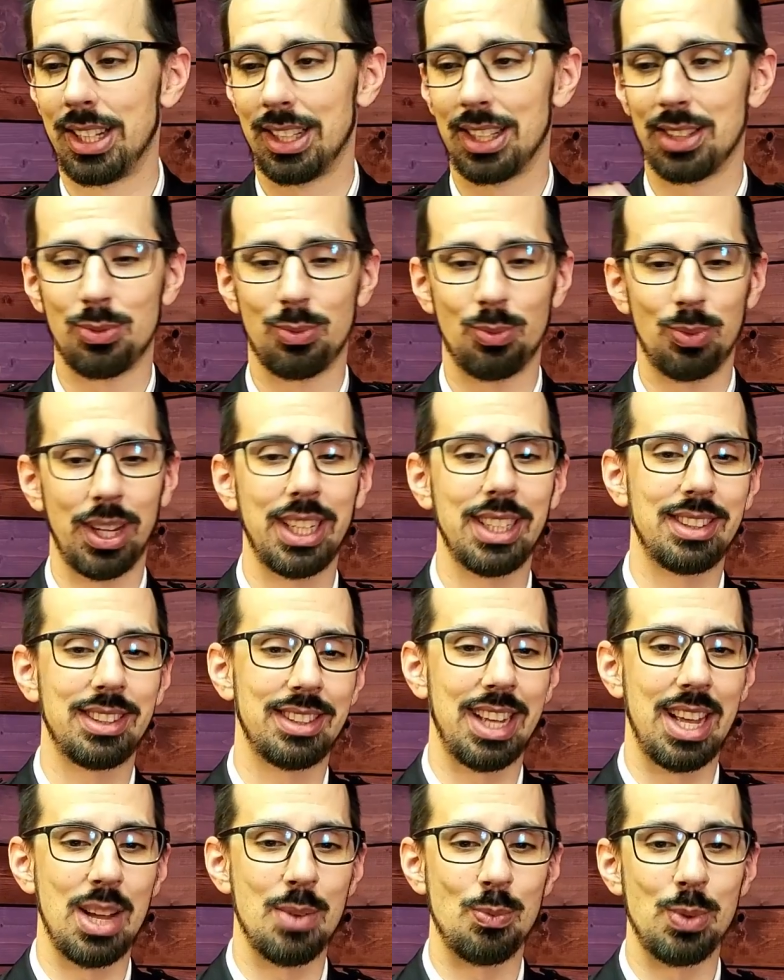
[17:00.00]
this race
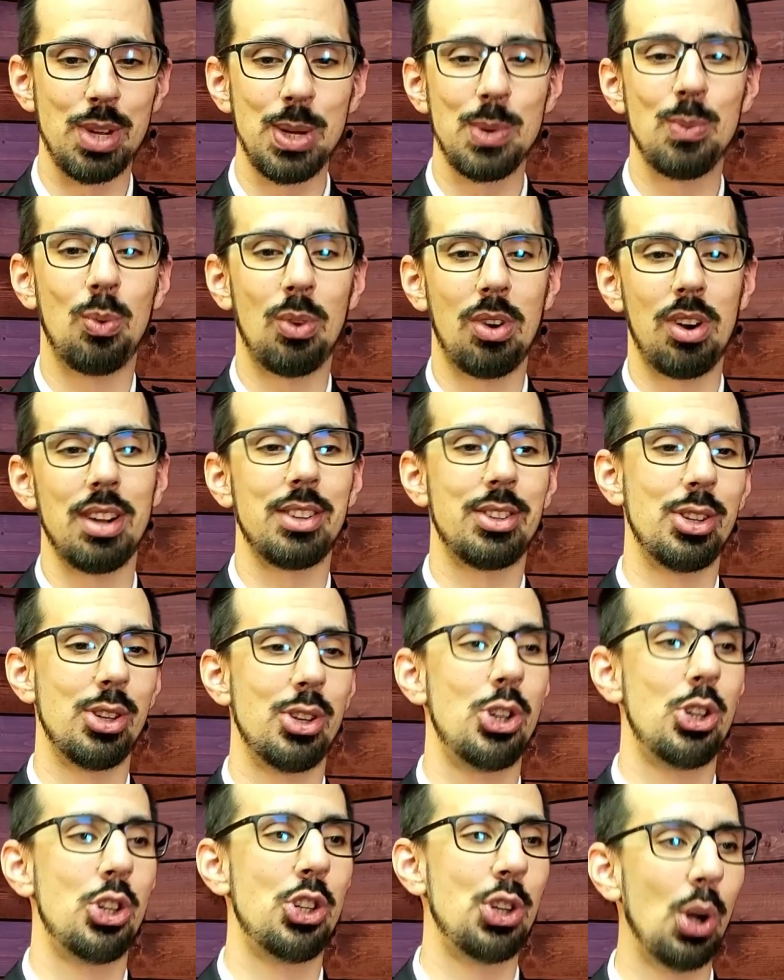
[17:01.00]
and we want to
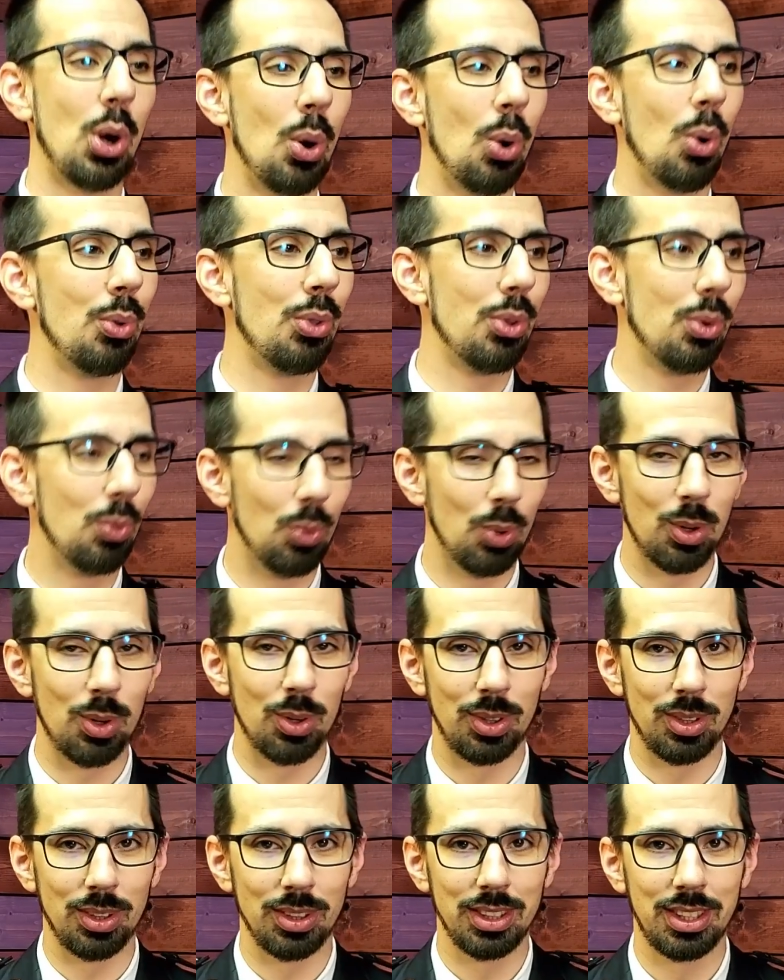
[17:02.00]
show the
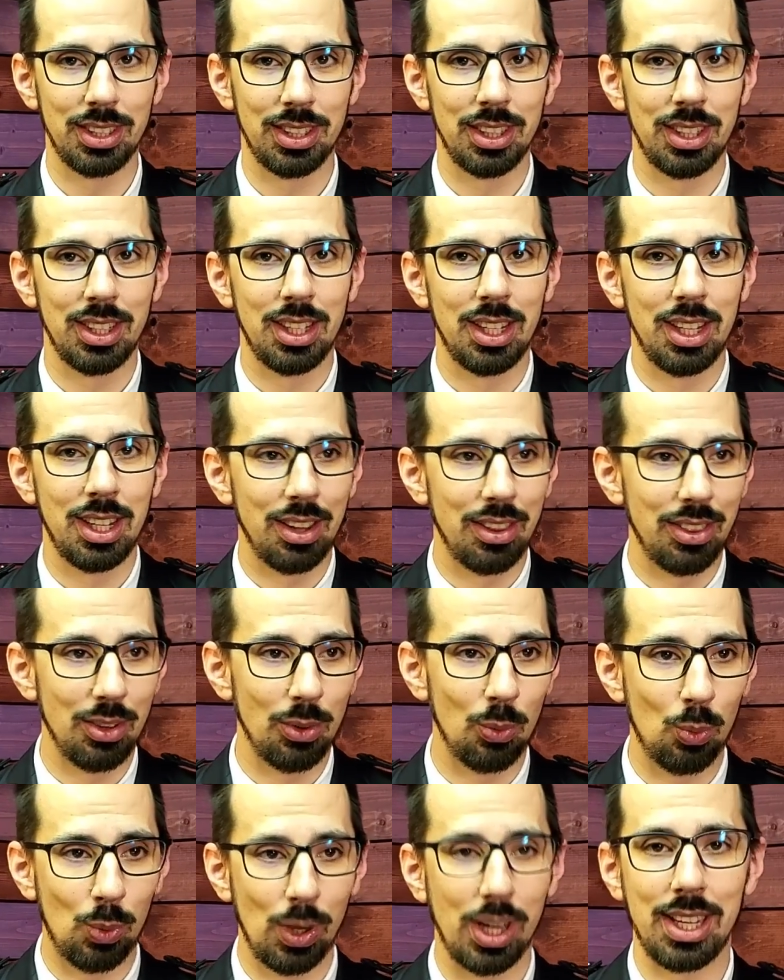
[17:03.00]
world the
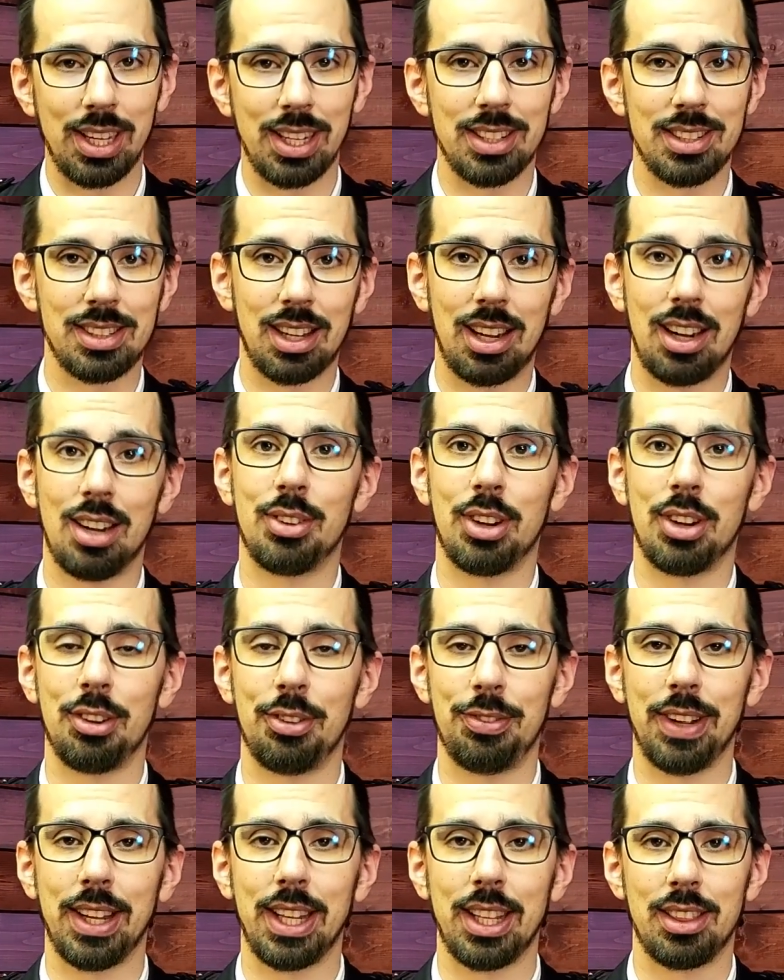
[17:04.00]
witness of our
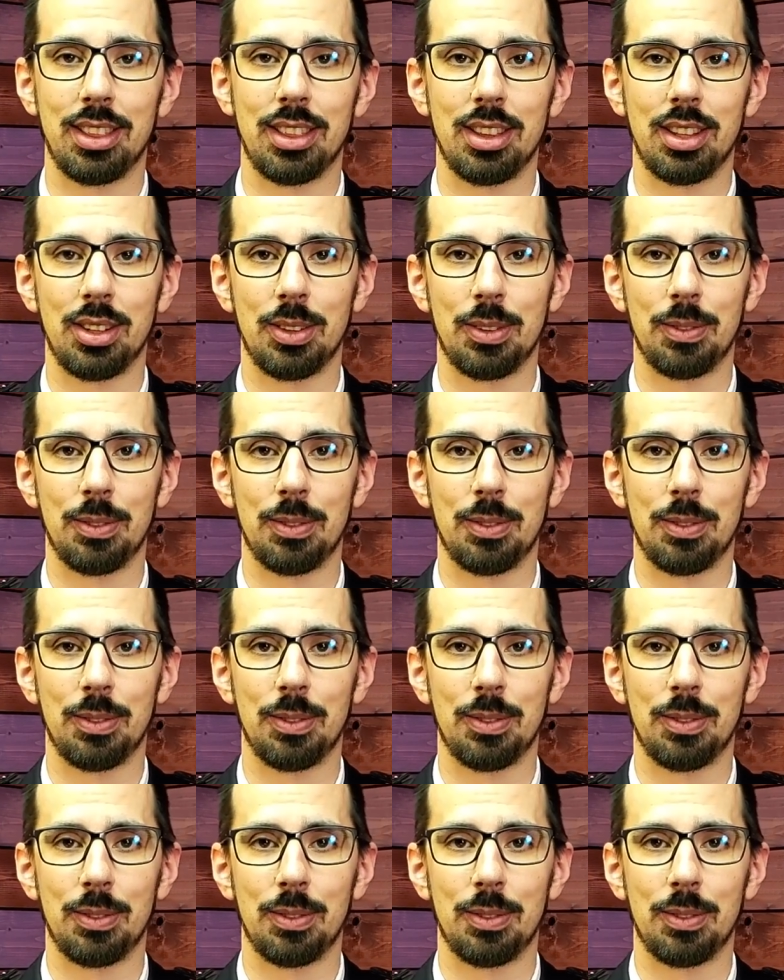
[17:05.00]
faith.